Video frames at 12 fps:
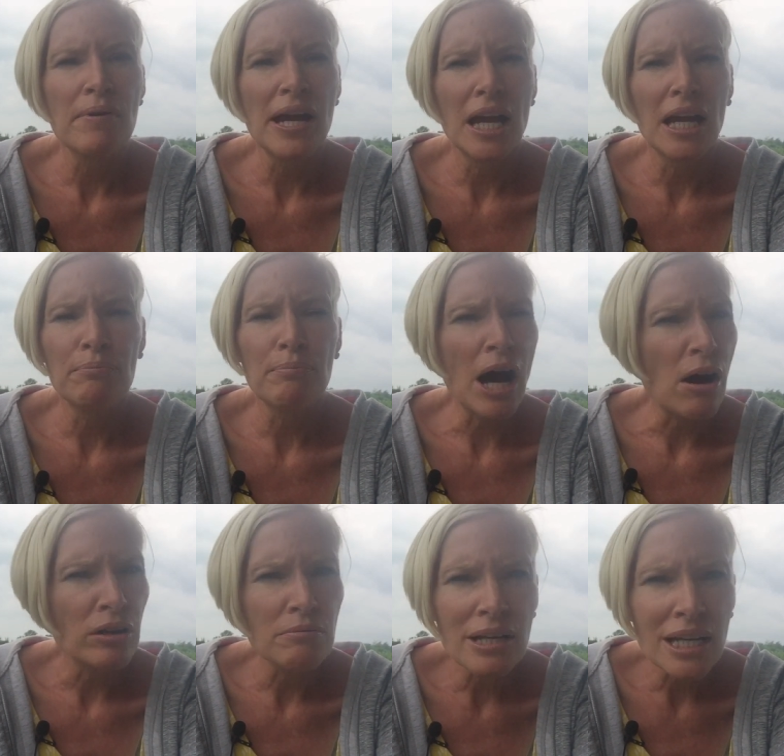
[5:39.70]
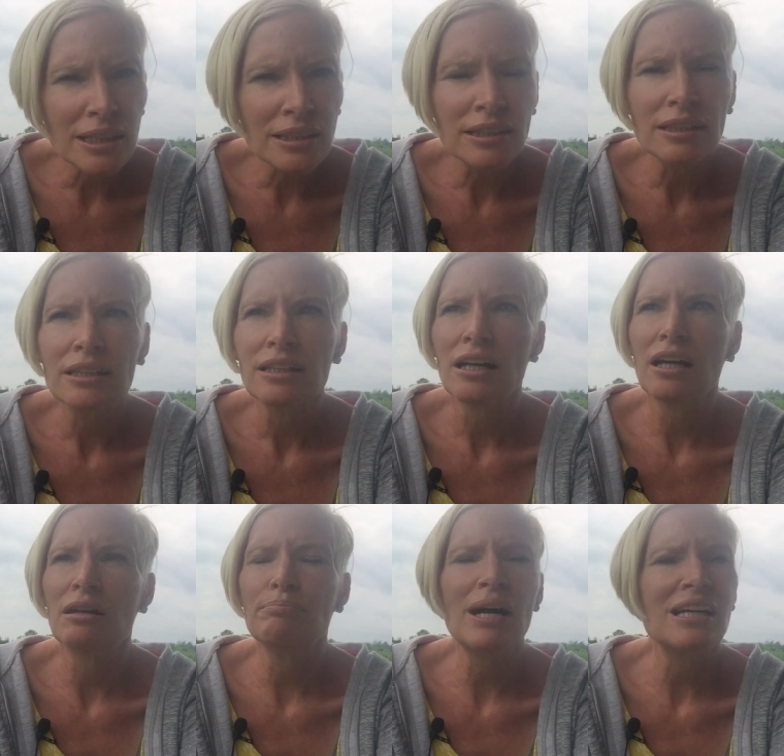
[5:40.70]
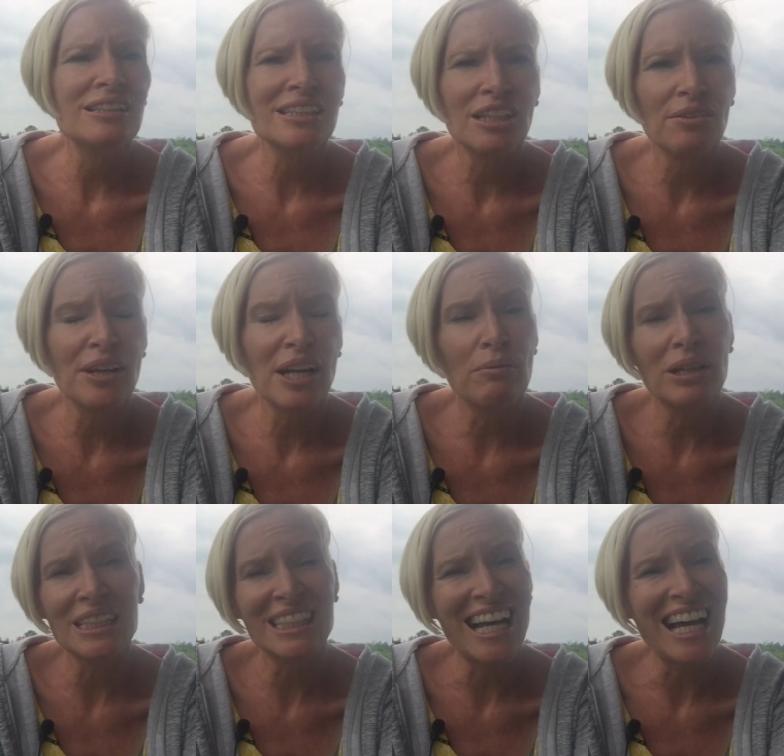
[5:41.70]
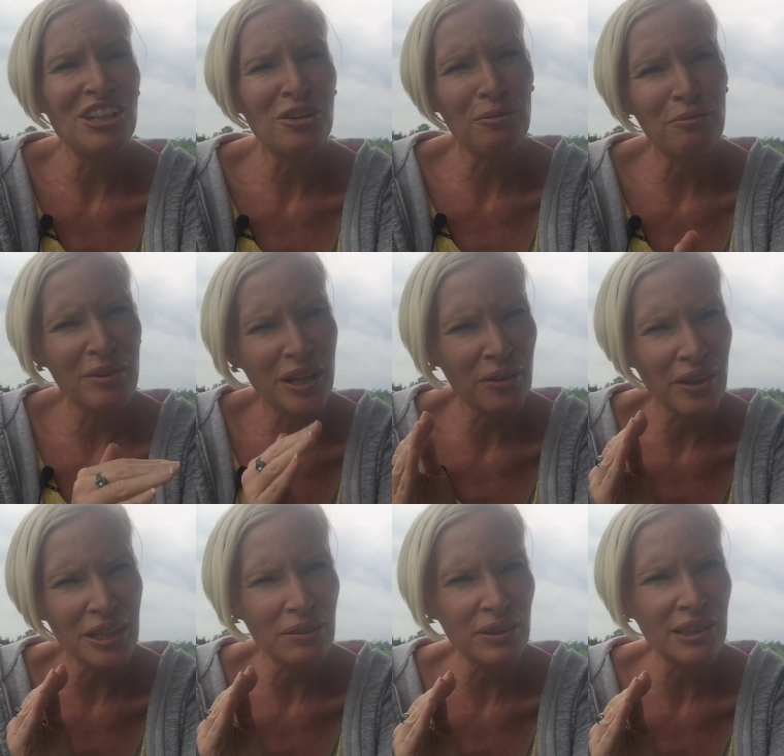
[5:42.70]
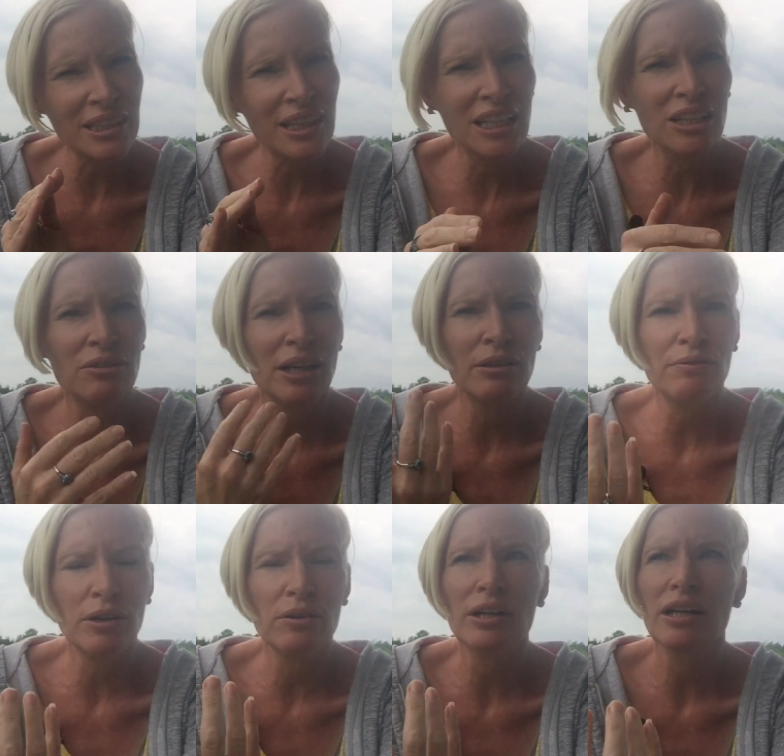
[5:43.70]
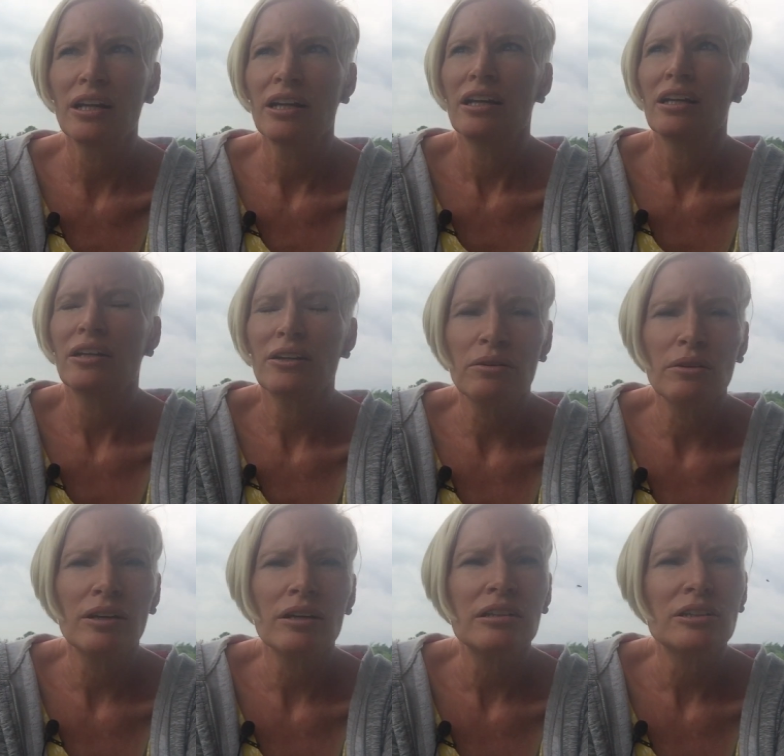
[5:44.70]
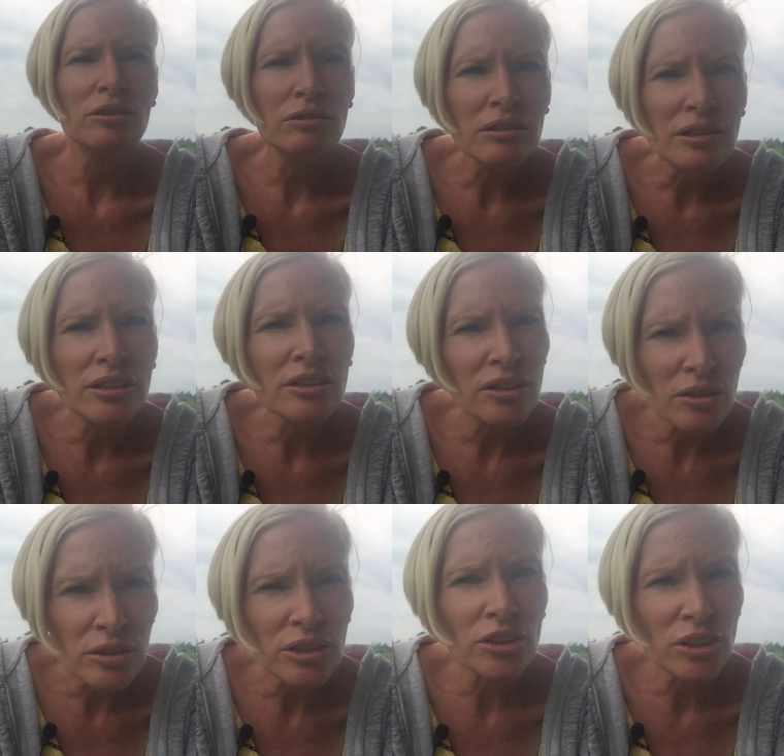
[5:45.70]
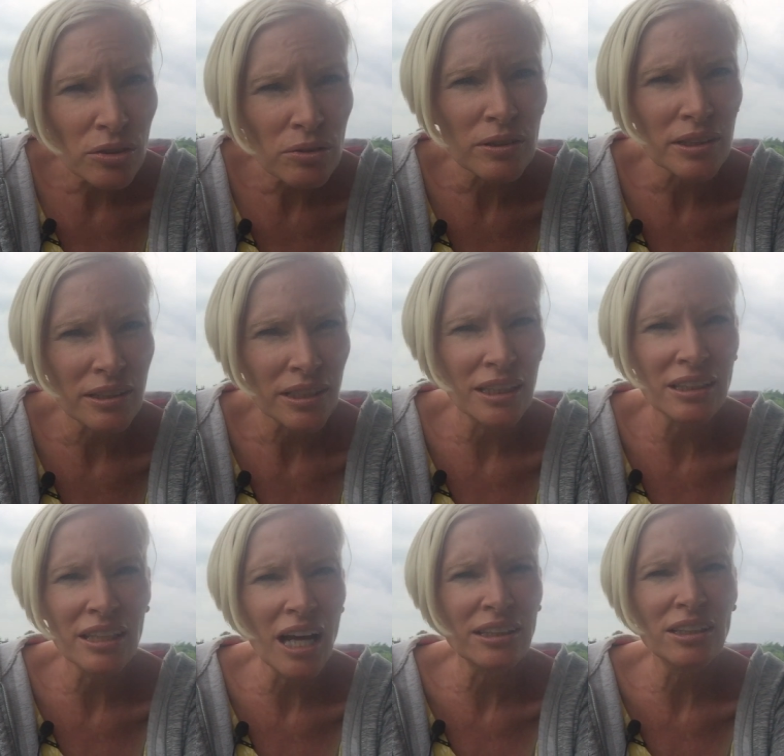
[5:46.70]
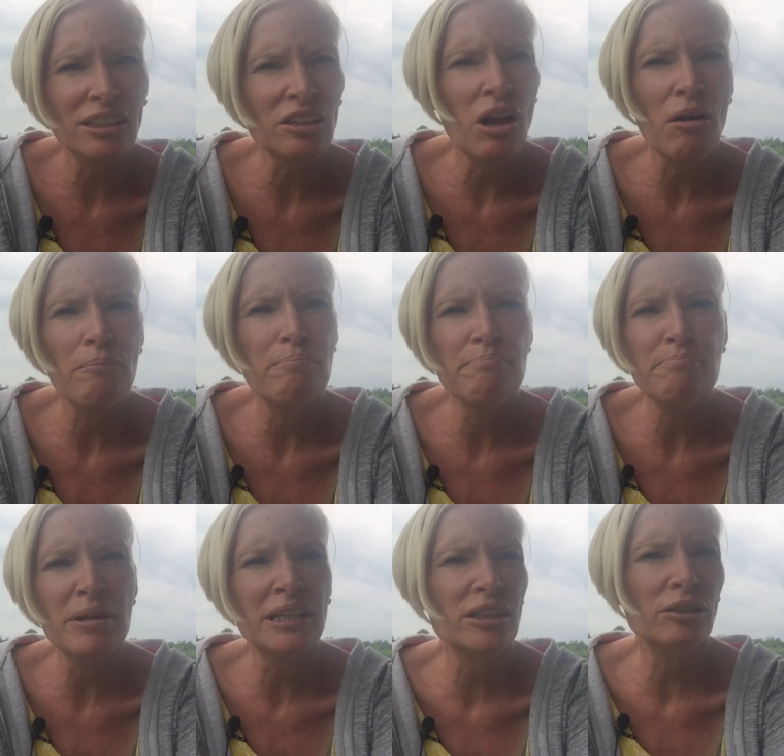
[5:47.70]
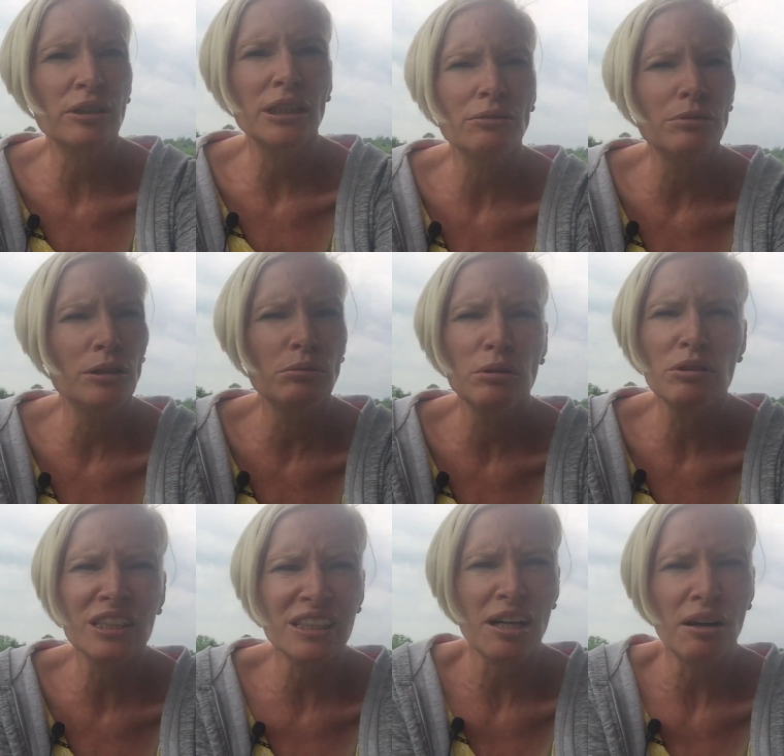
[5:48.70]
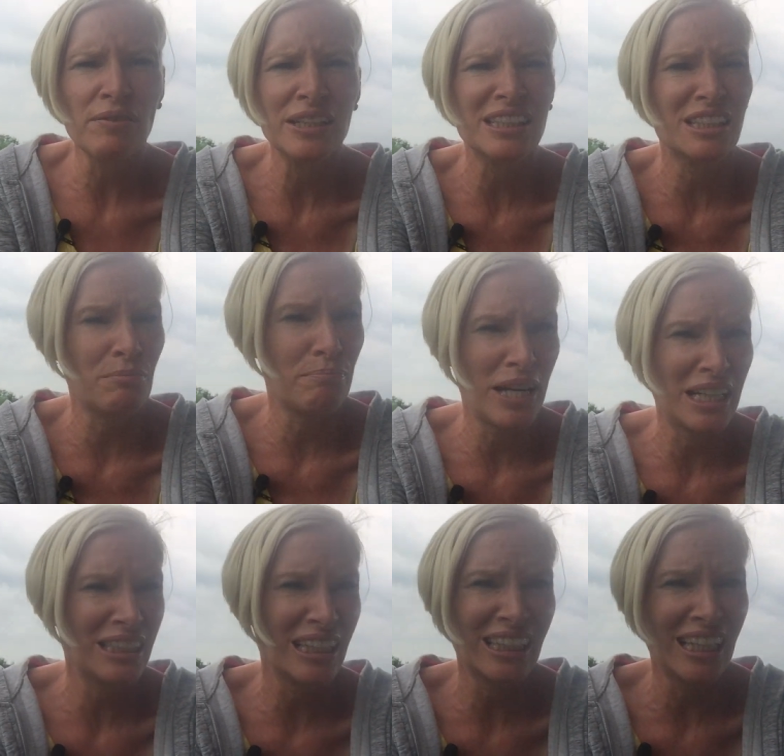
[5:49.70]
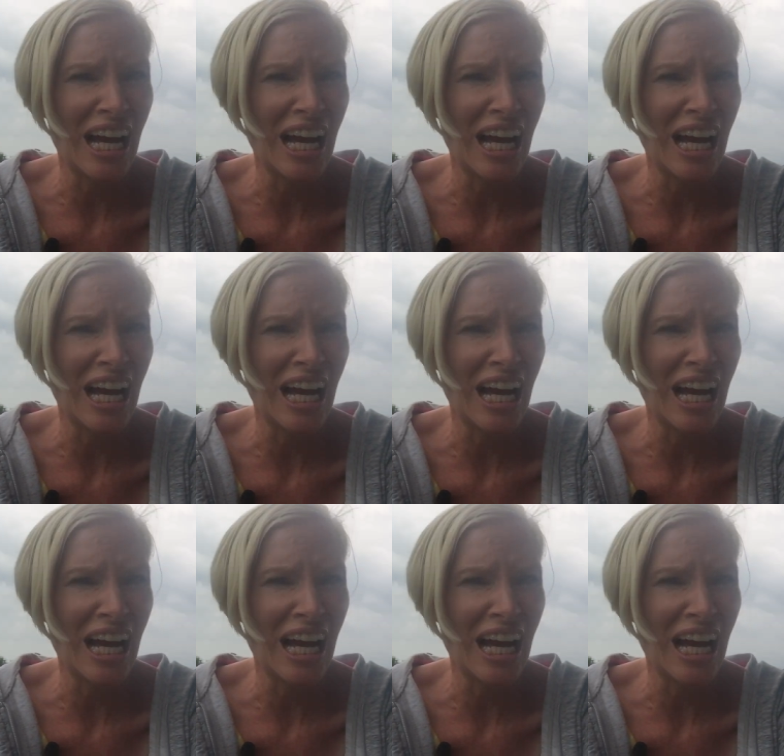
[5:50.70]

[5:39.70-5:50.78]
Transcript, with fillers: empowerment, um, positivity. And when it's not, you can feel the difference. And then you invoke your tools, you use your tools. And it's not just all mystery woo woo stuff, it's some basic